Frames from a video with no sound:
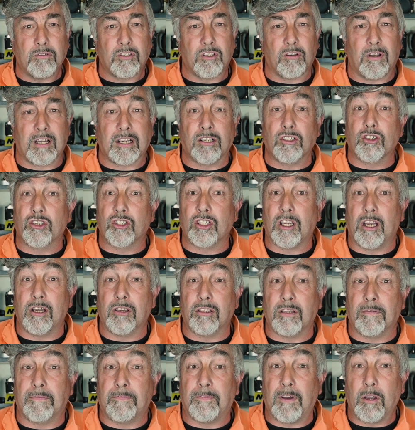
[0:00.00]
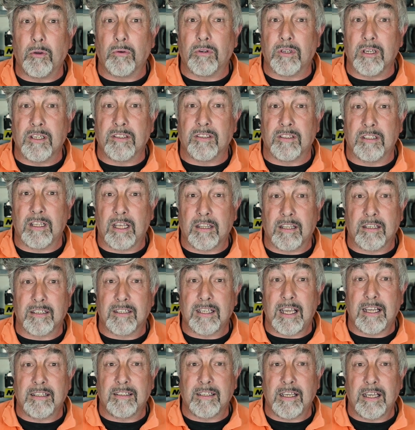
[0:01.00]
so I can show you the focus and other
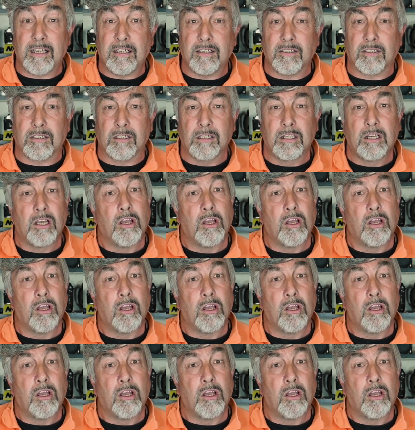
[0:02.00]
settings.